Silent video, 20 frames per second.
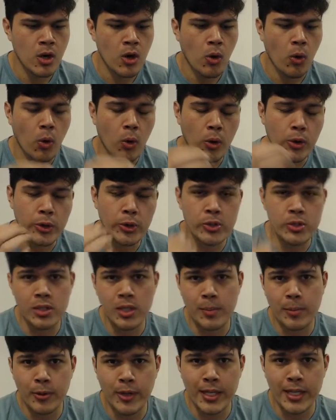or use
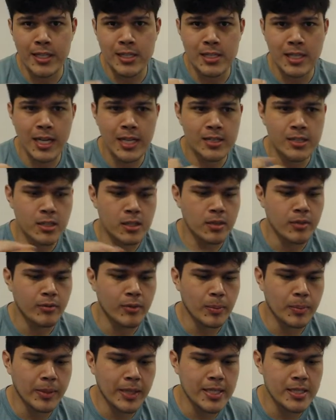Liberating Slash to
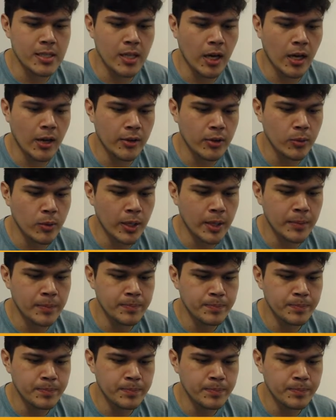replace the other one.